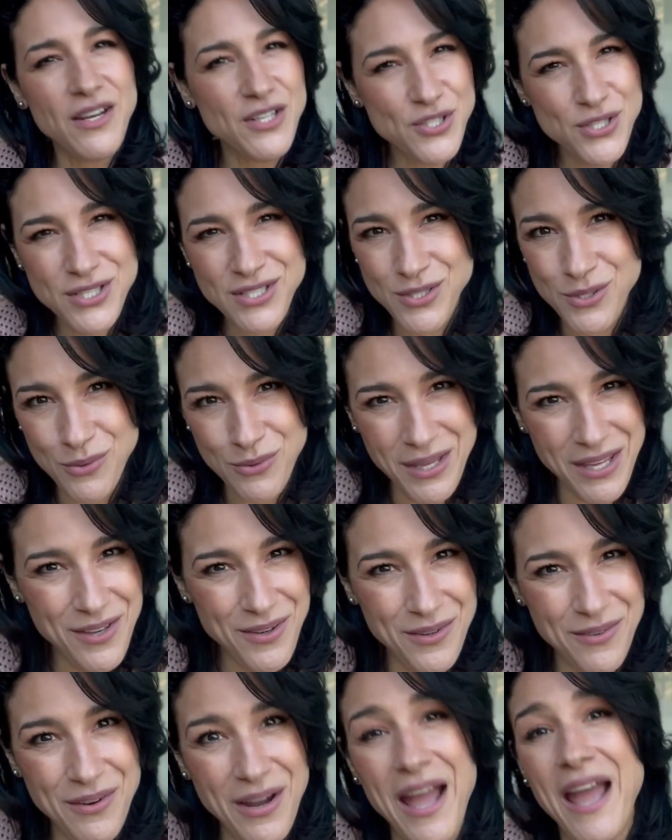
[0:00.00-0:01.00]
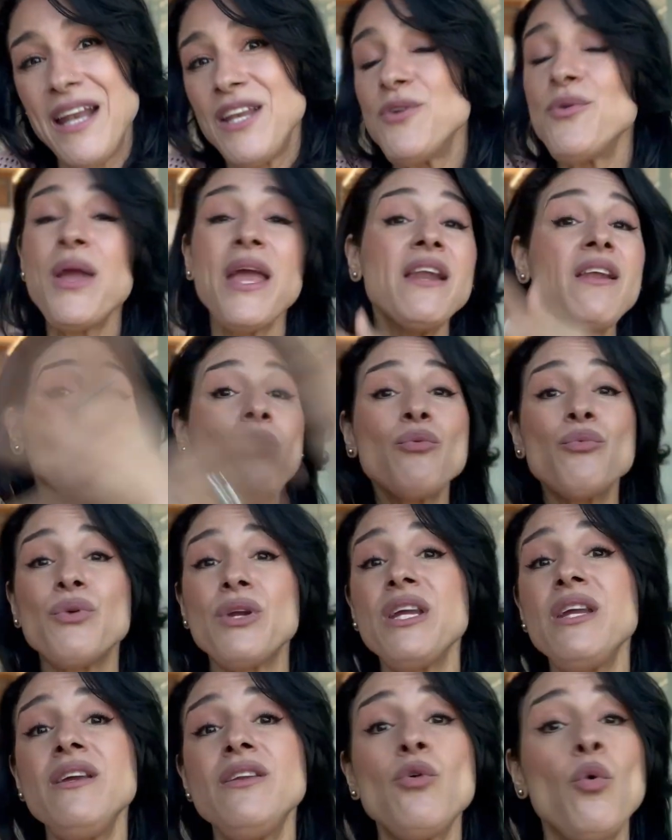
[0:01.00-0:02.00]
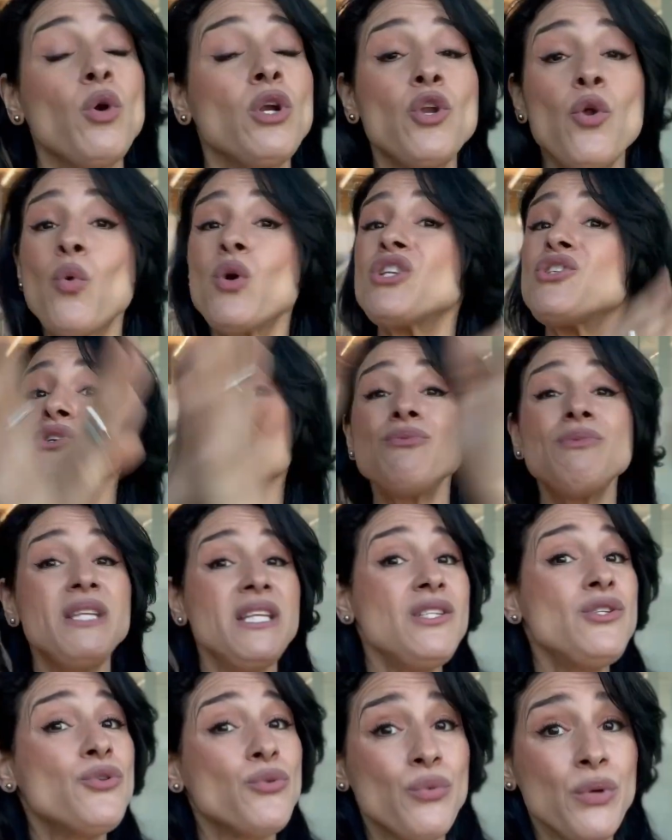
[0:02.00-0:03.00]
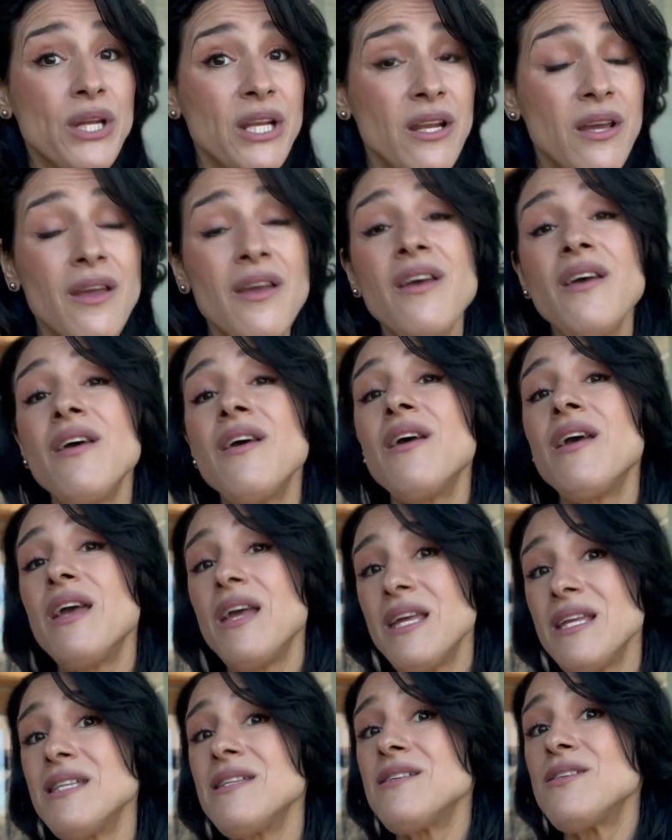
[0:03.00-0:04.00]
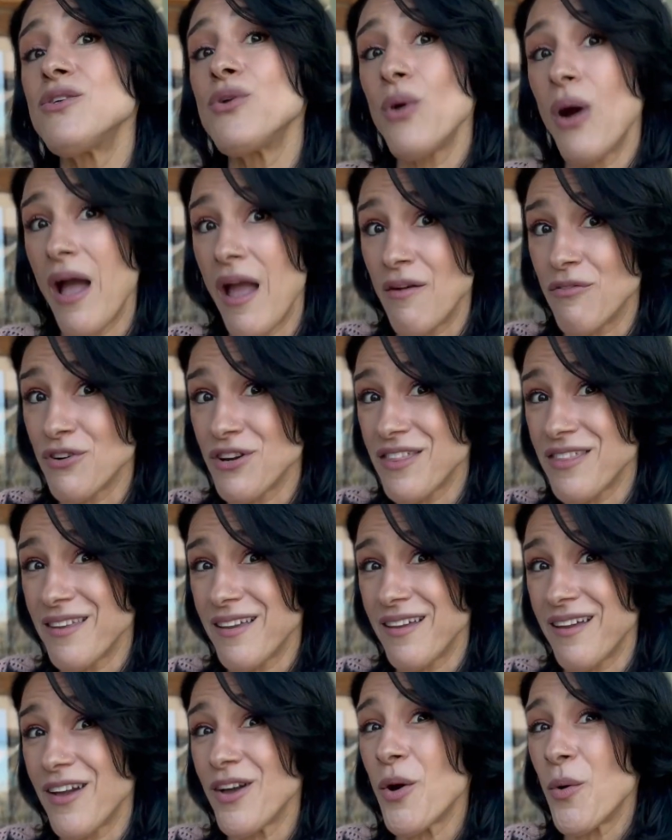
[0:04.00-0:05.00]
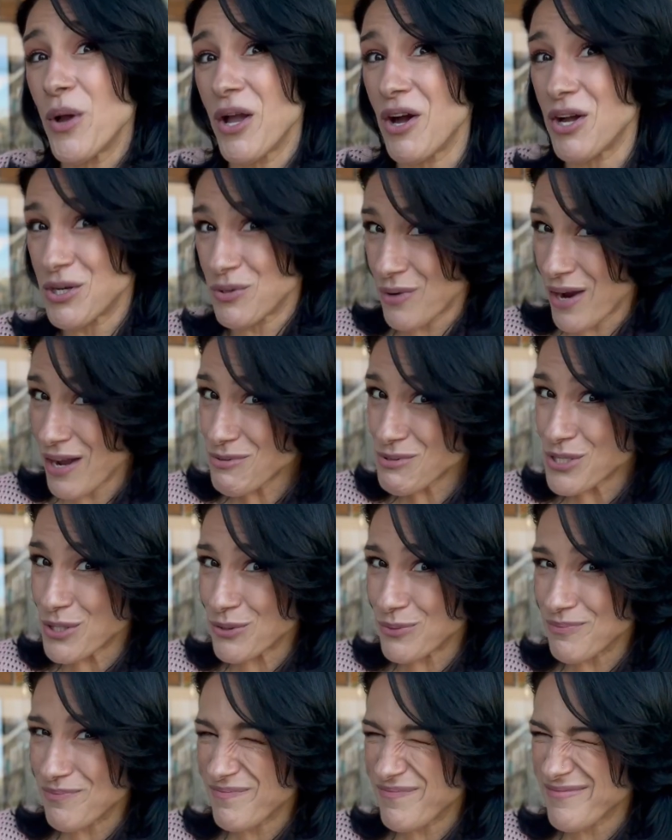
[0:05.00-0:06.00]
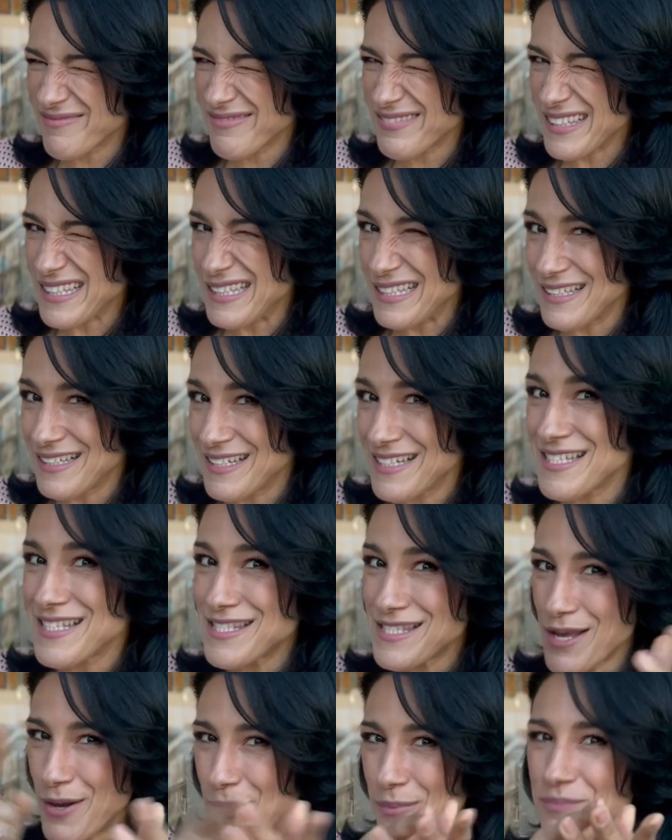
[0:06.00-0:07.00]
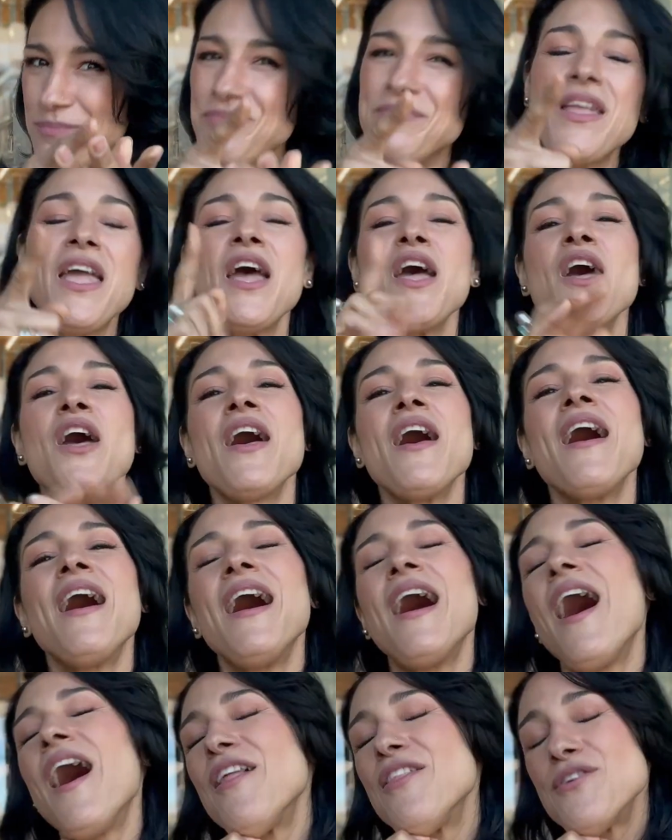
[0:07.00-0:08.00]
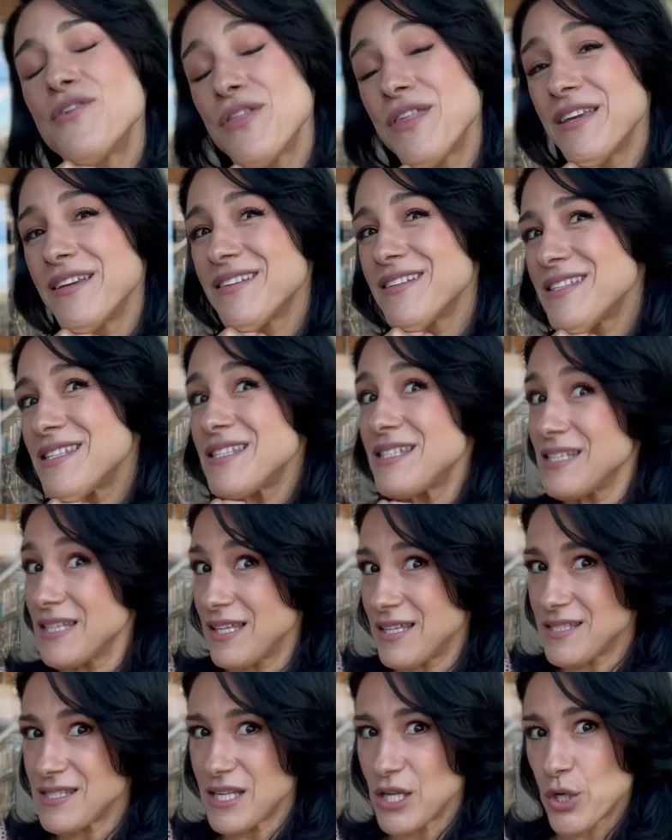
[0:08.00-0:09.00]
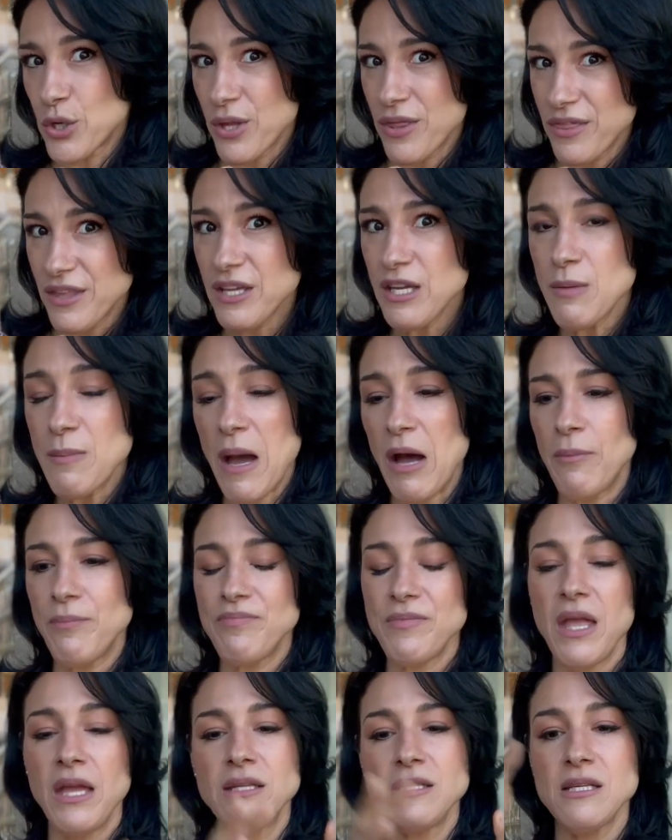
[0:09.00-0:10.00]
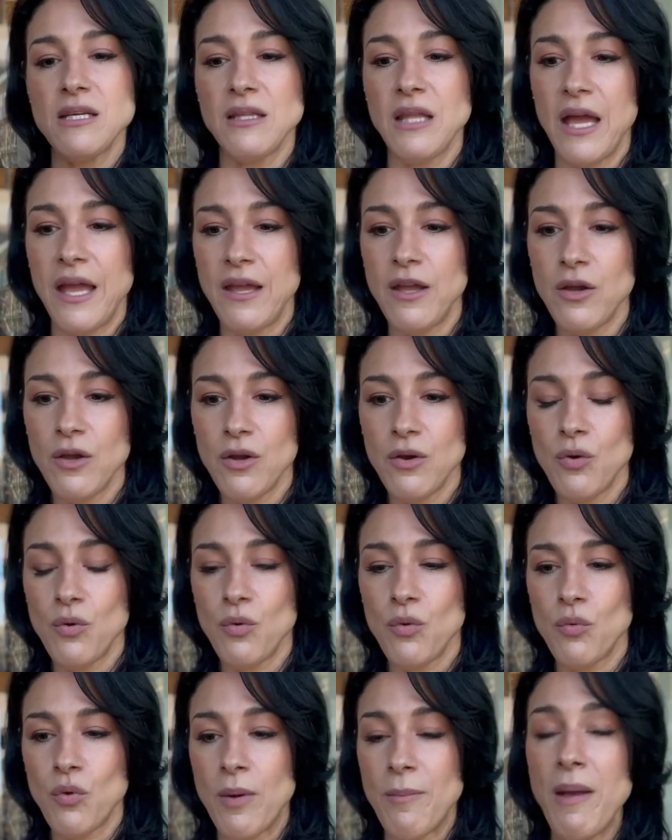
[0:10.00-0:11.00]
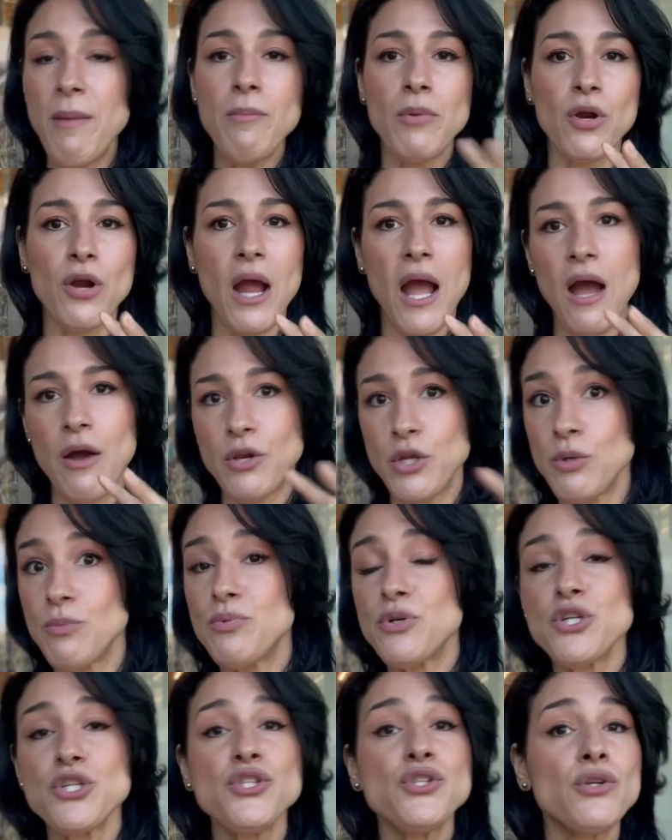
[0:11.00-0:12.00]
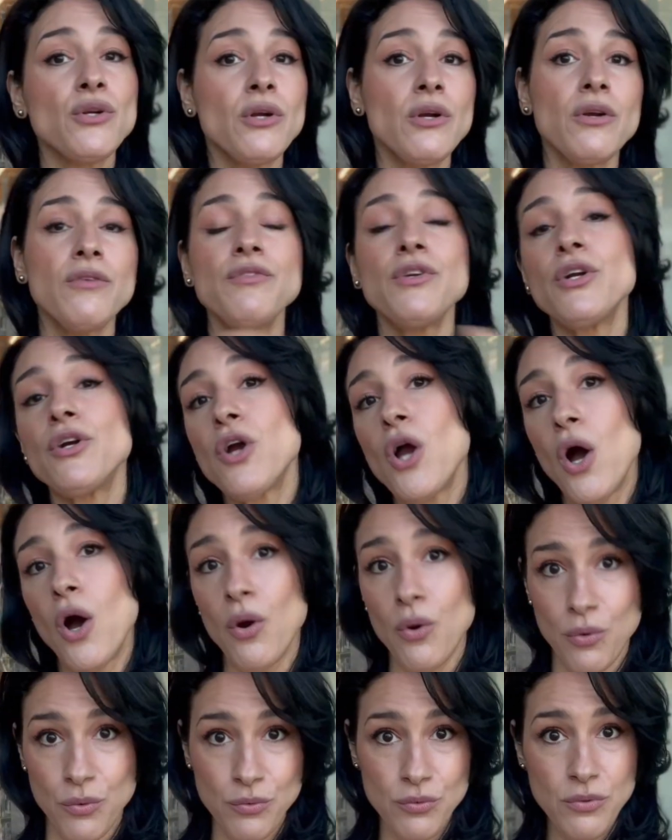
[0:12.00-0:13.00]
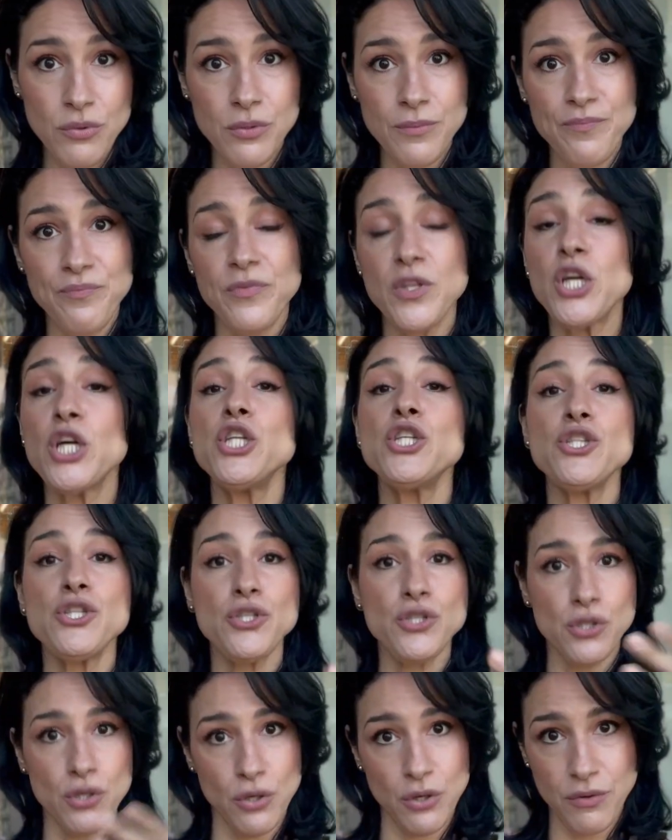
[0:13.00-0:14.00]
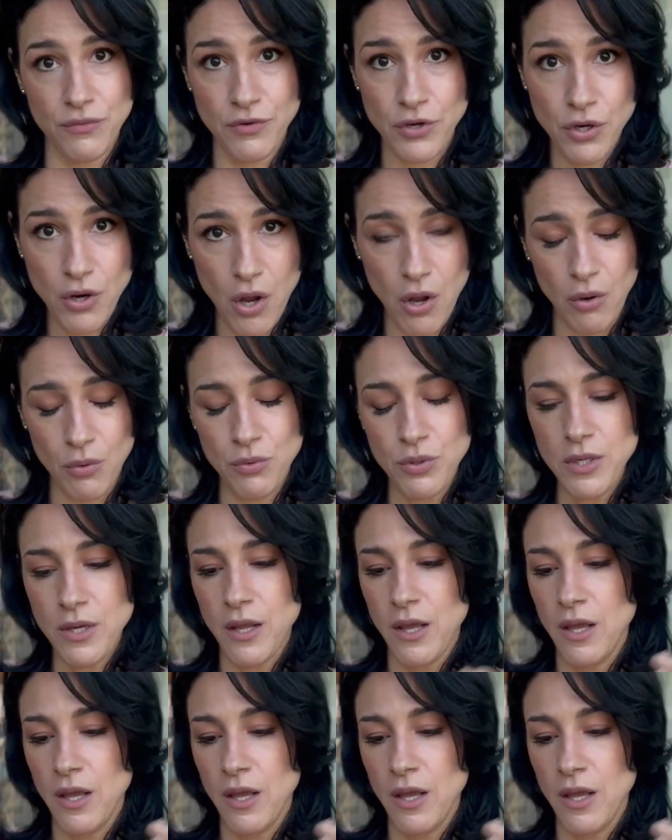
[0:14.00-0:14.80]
just do you, and you cannot read, or nor do you need to read into everything going on around you. So other things to consider and think about, and to like remember, how do you preserve your own, conserve your own,